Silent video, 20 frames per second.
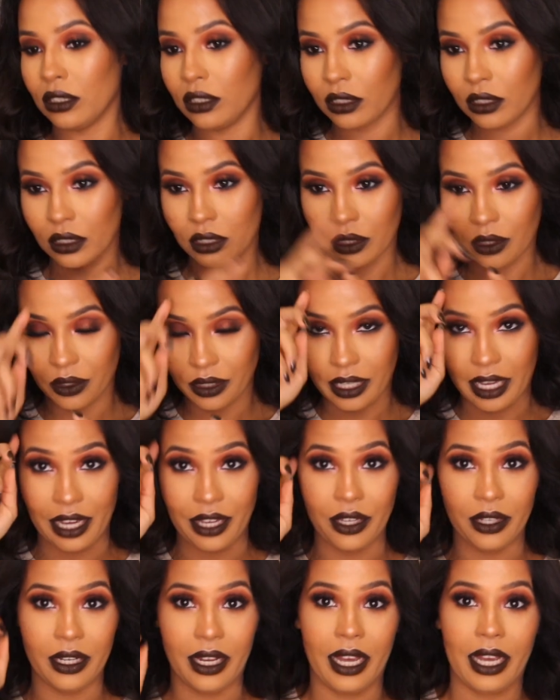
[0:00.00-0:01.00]
So
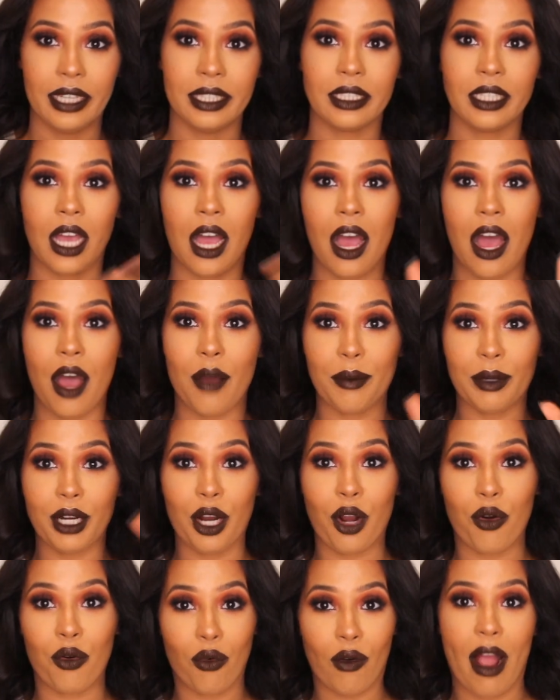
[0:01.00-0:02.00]
yeah, you guys, I'm
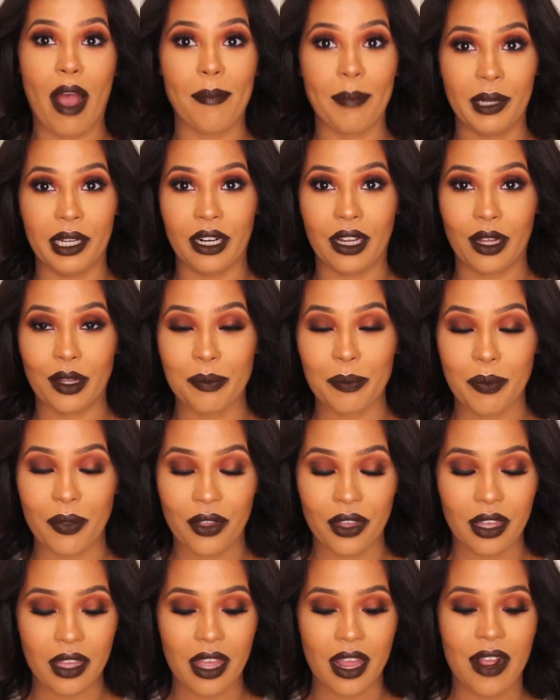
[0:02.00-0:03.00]
gonna wrap it up.
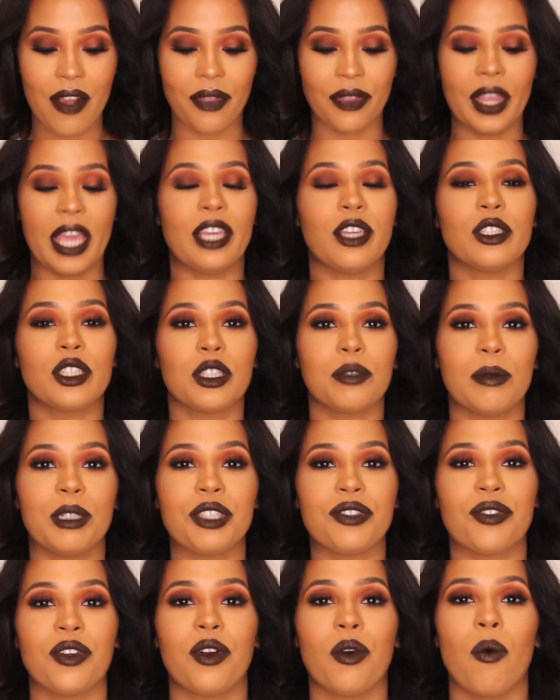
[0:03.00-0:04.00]
Thank you so
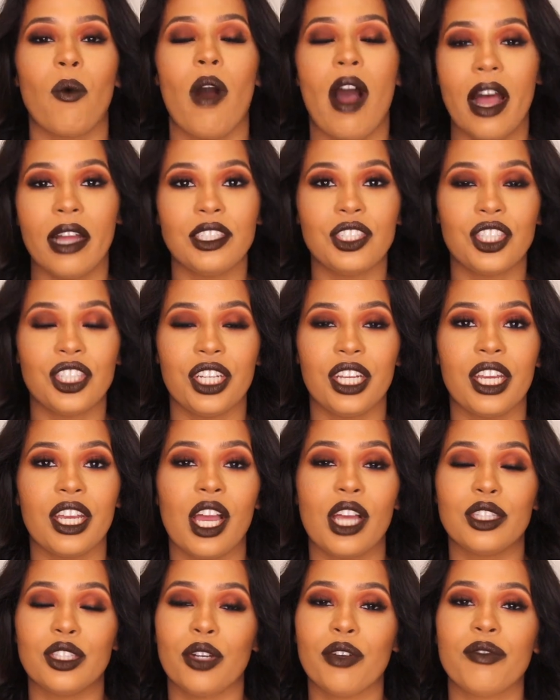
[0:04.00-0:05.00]
much for watching.
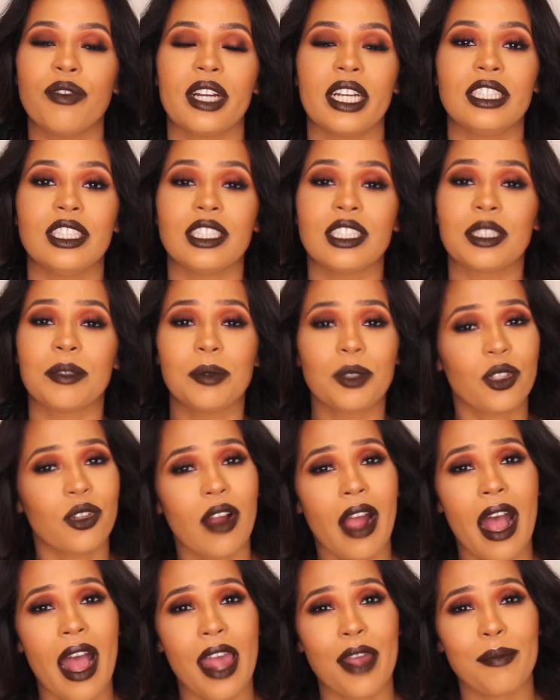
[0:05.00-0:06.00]
Don't forget to
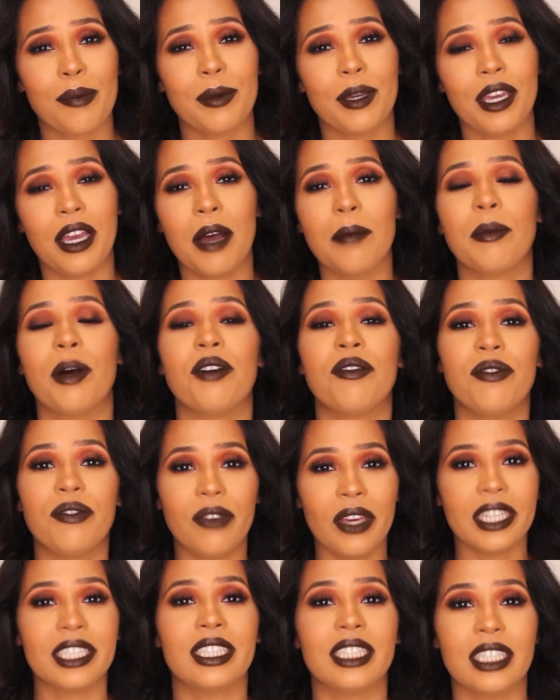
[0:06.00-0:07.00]
subscribe, become a
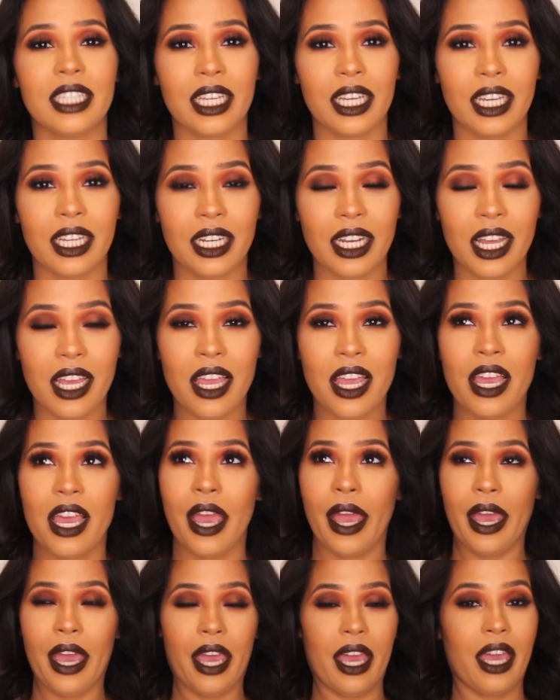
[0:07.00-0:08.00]
Vixen,
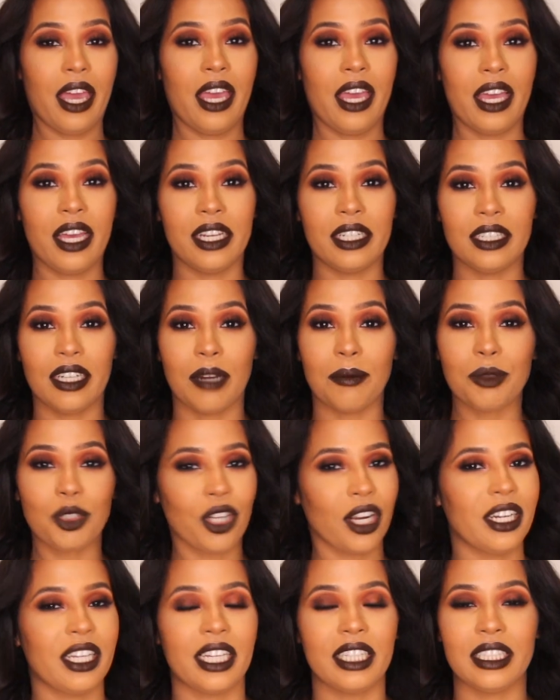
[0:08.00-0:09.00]
and I'm
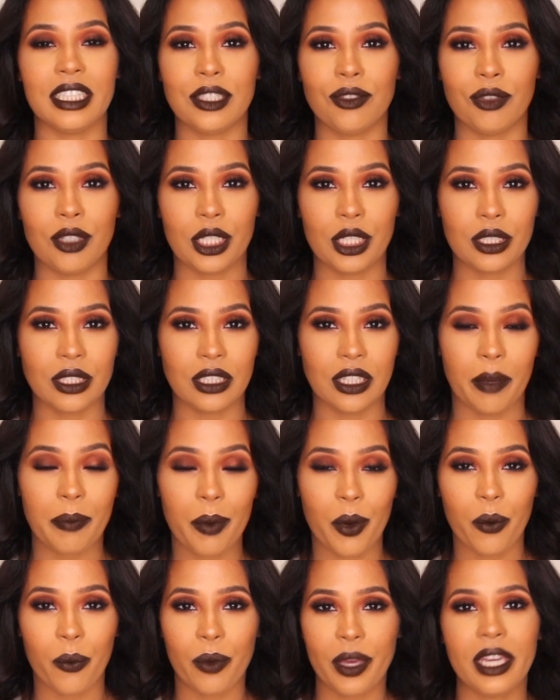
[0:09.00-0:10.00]
trying to get these videos
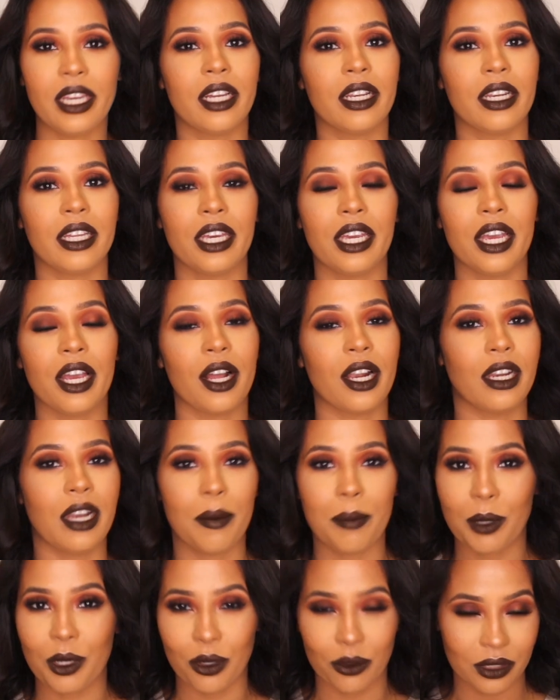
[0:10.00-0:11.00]
up weekly. Let
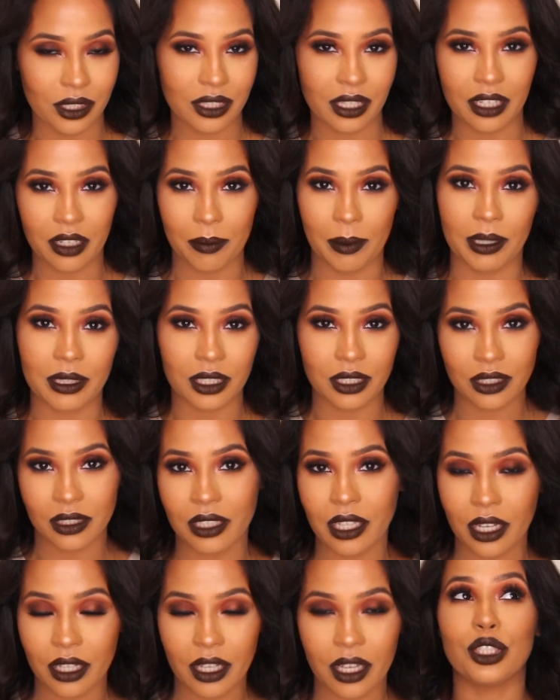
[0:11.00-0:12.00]
me know what you think about this
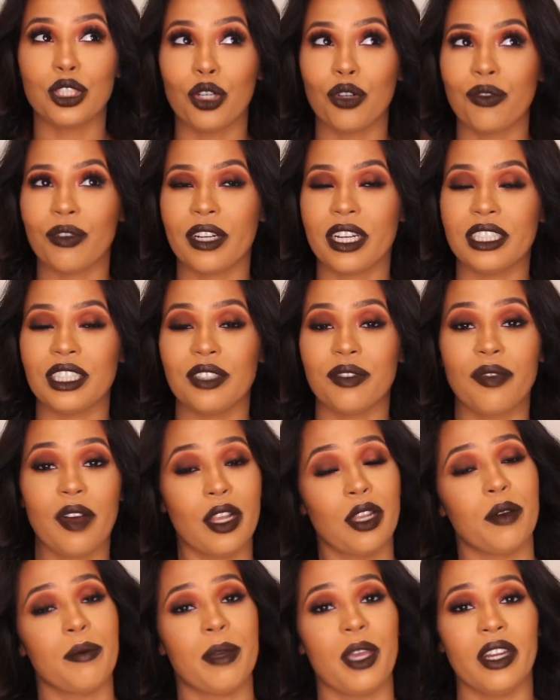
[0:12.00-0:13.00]
look. Don't forget to
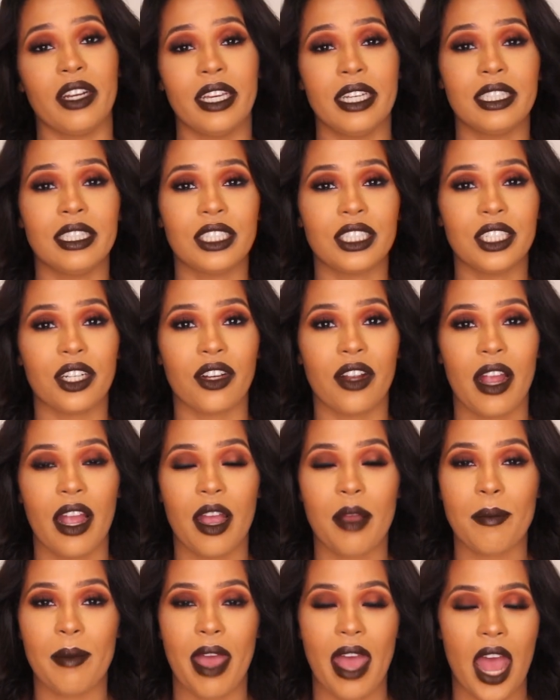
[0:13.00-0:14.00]
follow me on
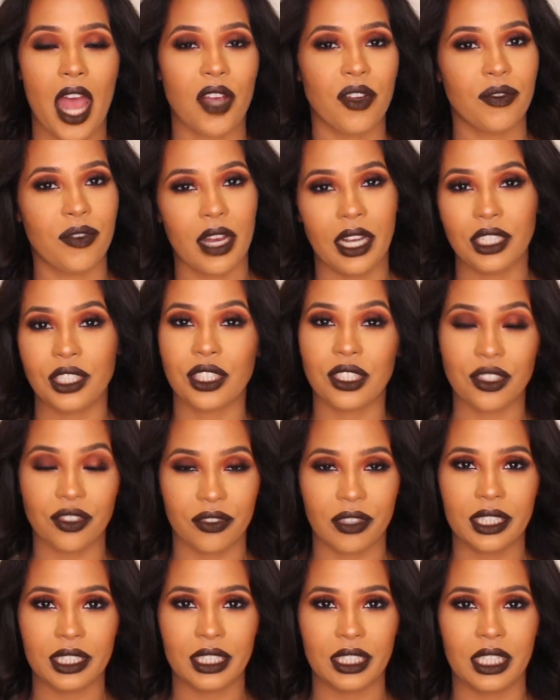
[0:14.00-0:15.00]
Instagram at
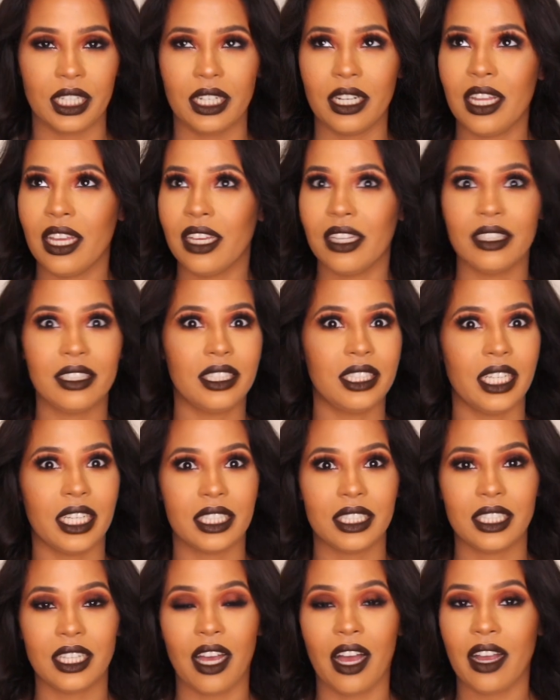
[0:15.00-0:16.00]
Fashionsvixen,
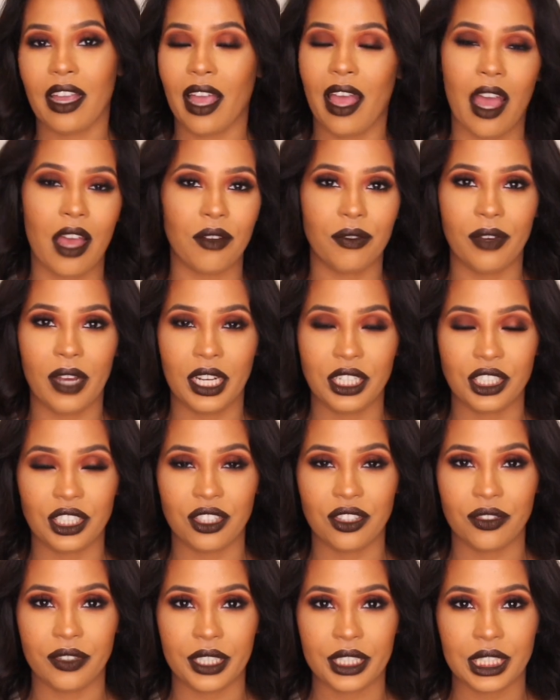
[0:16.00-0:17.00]
TikTok at
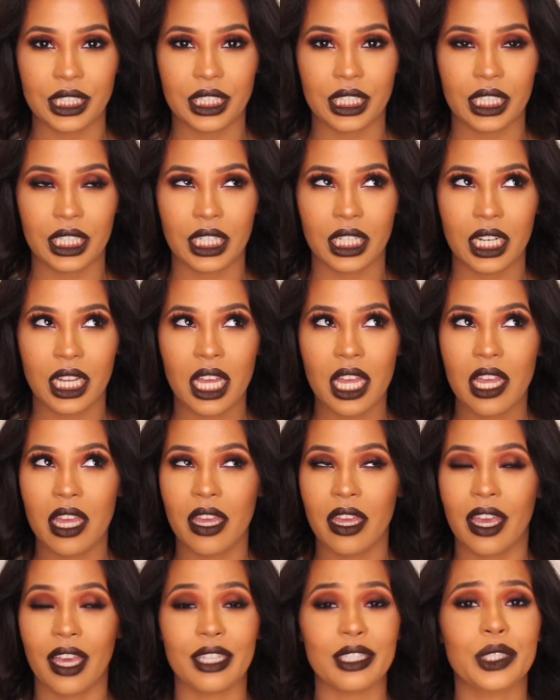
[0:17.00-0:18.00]
Fashionsvixen,
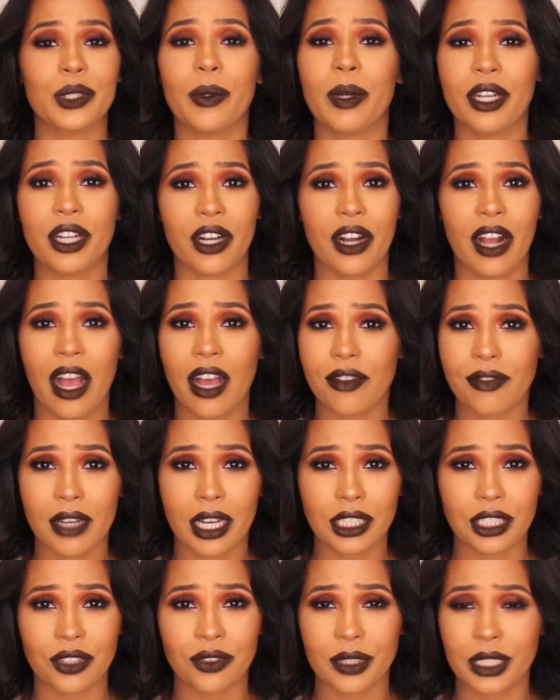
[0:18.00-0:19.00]
and Twitter at
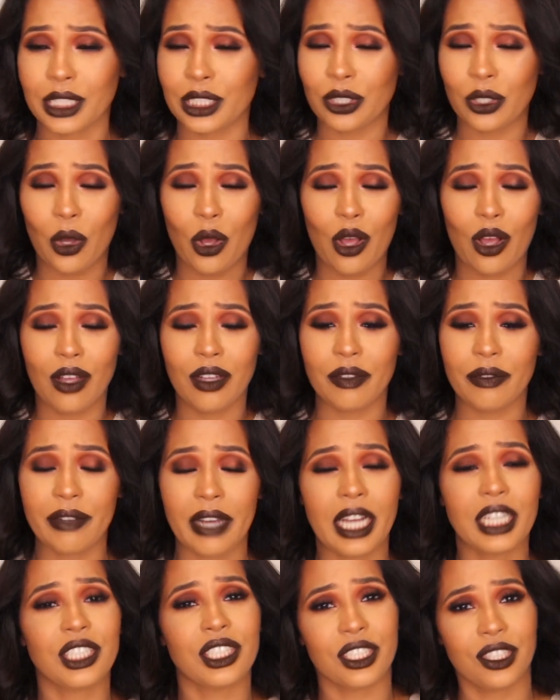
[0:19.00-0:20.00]
Fashionsvixen. All
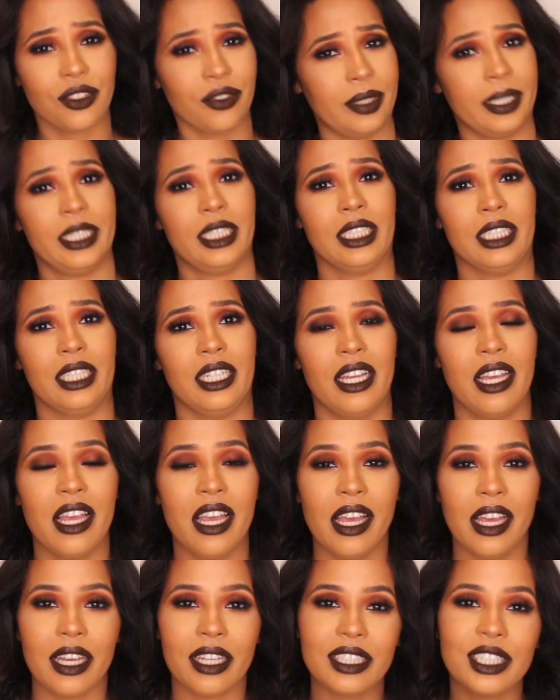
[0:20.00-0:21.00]
Fashionsvixen.
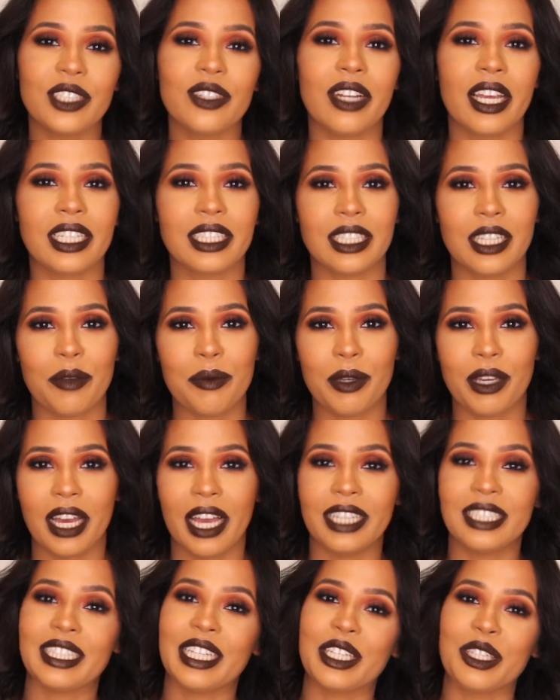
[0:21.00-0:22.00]
Until next time, you
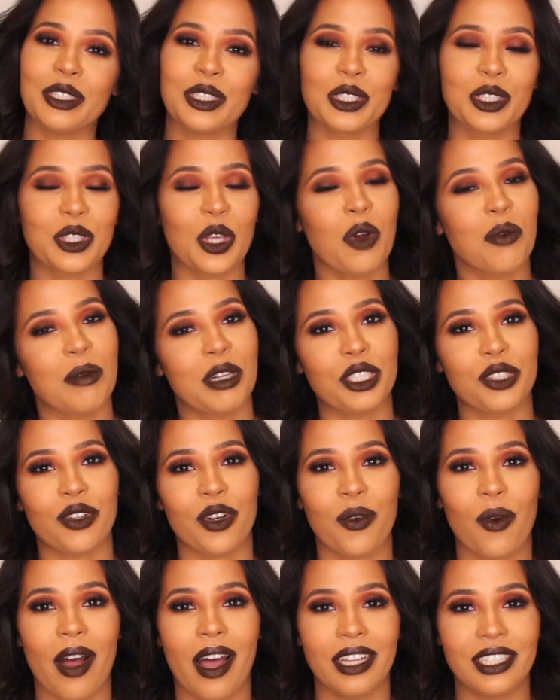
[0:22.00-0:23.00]
guys, thank you so much for
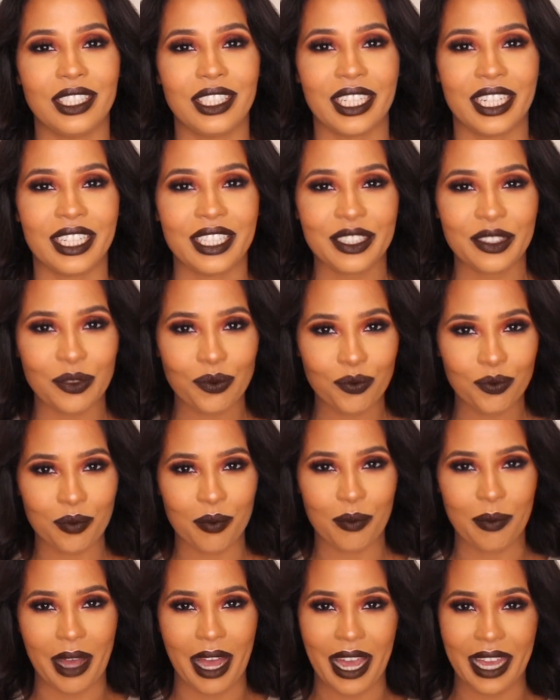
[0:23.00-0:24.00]
watching.
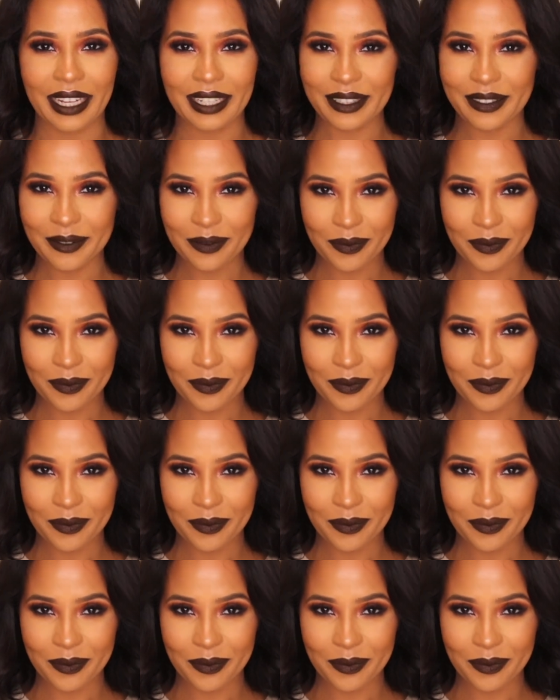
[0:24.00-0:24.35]
Bye.